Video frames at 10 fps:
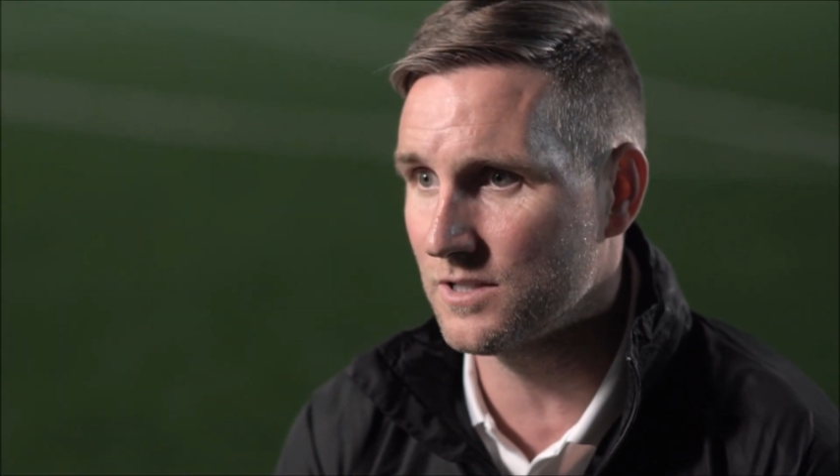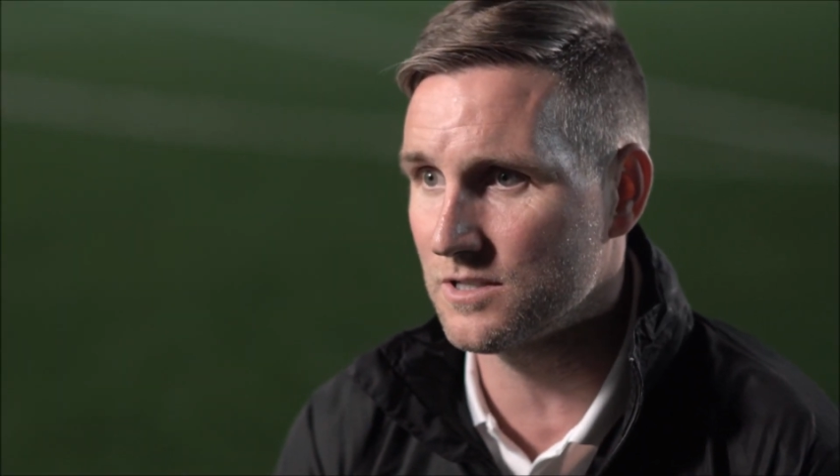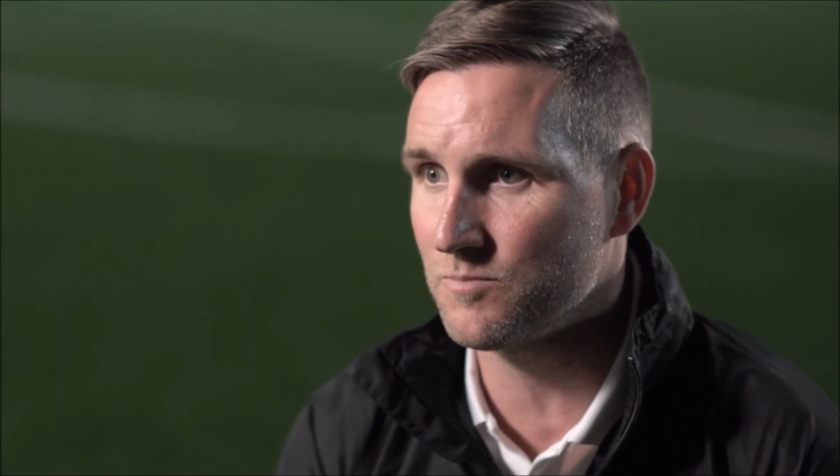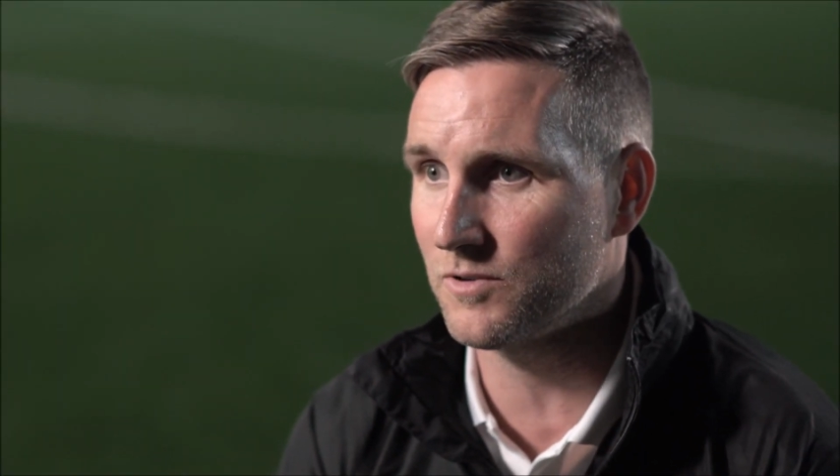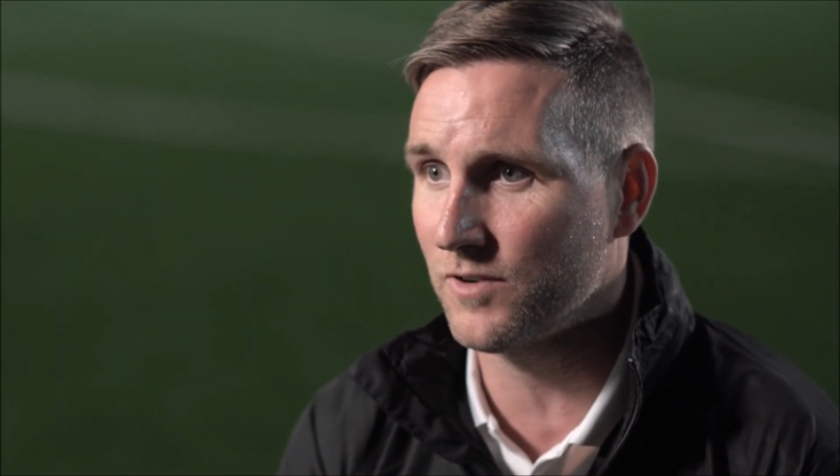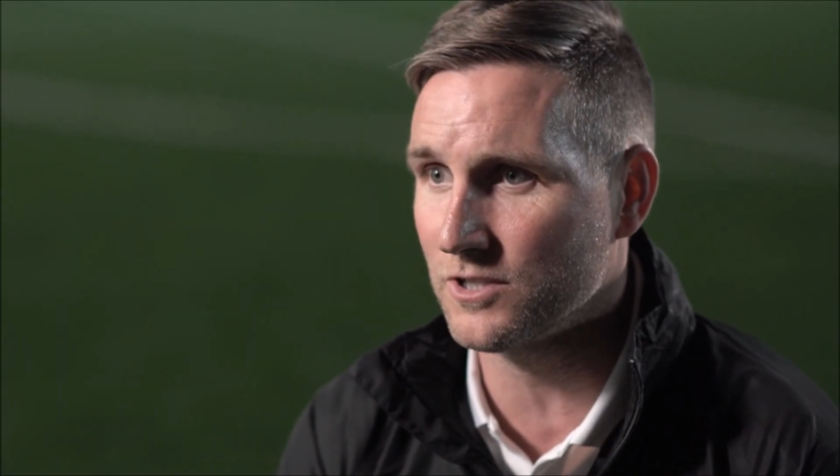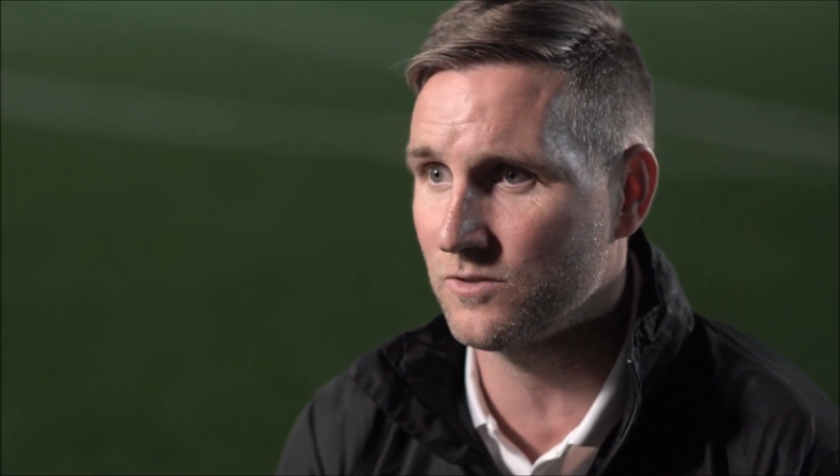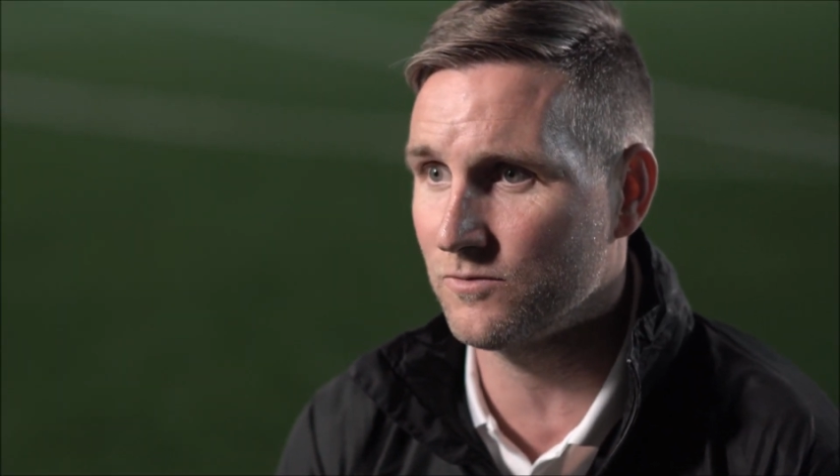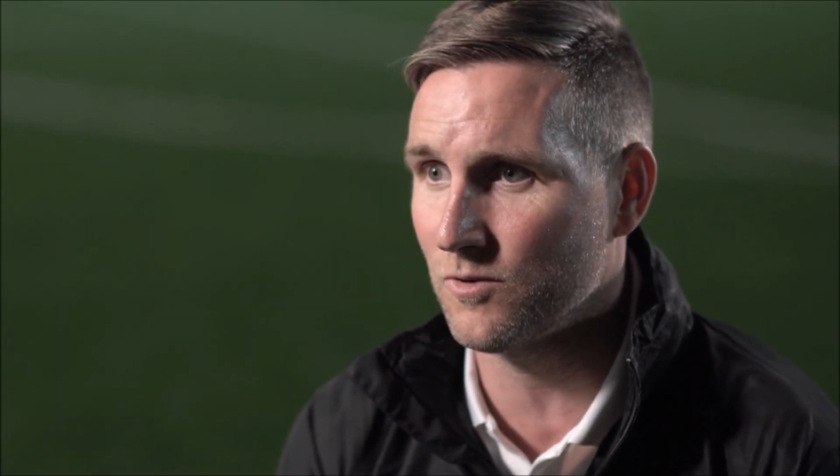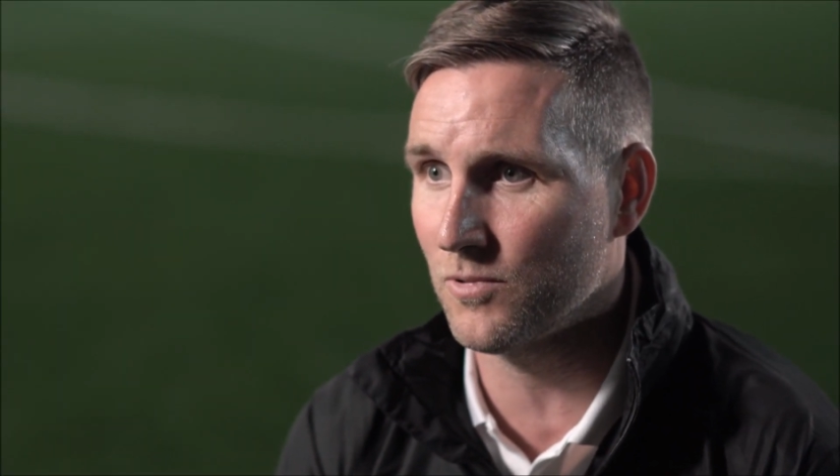This is
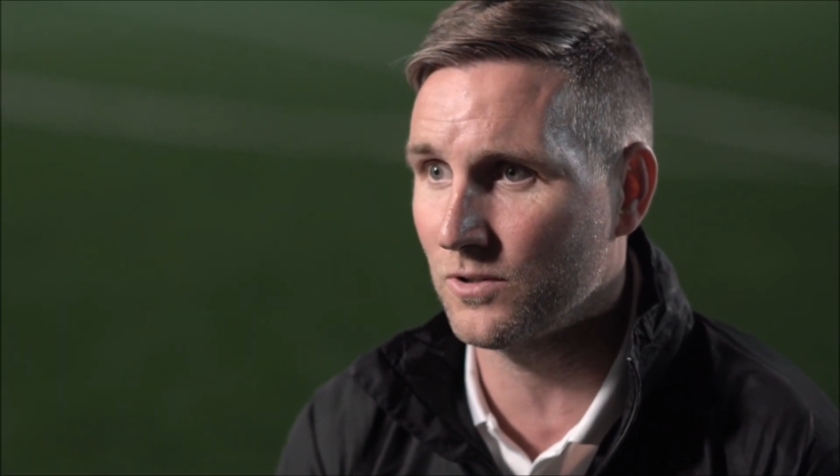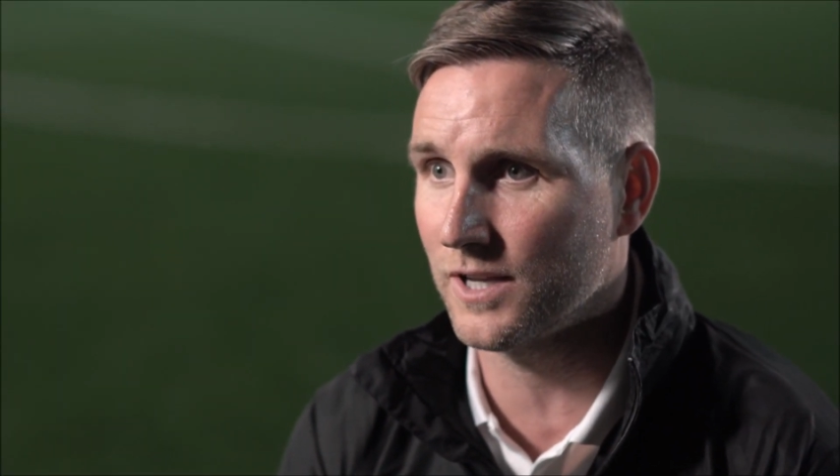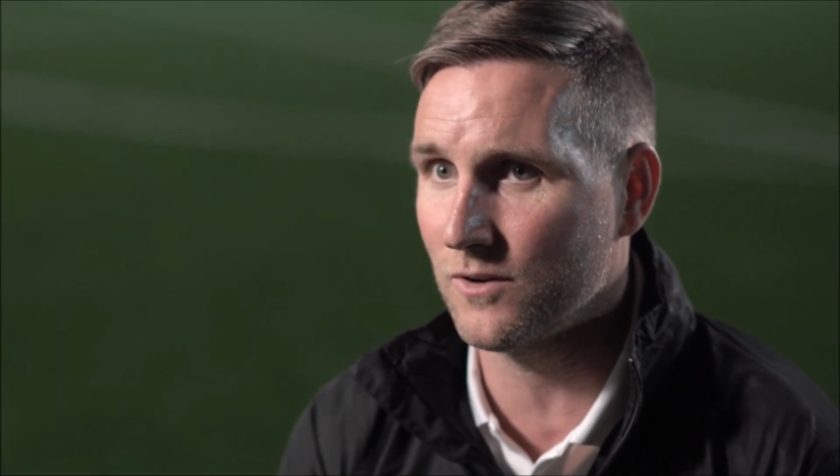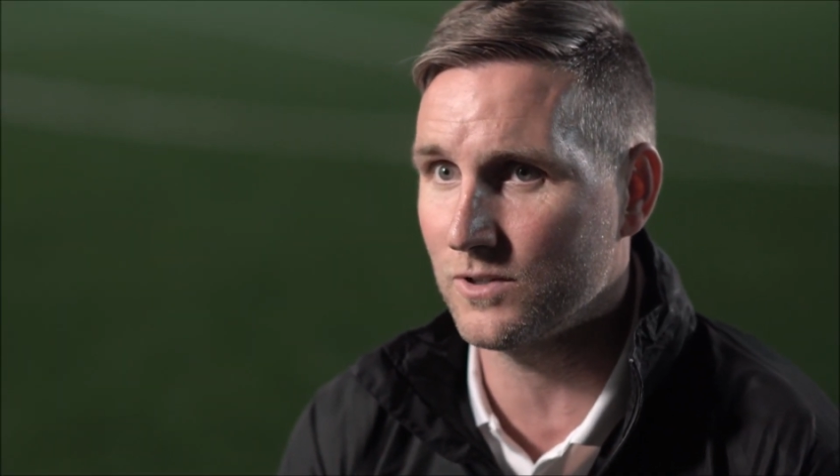professional football now,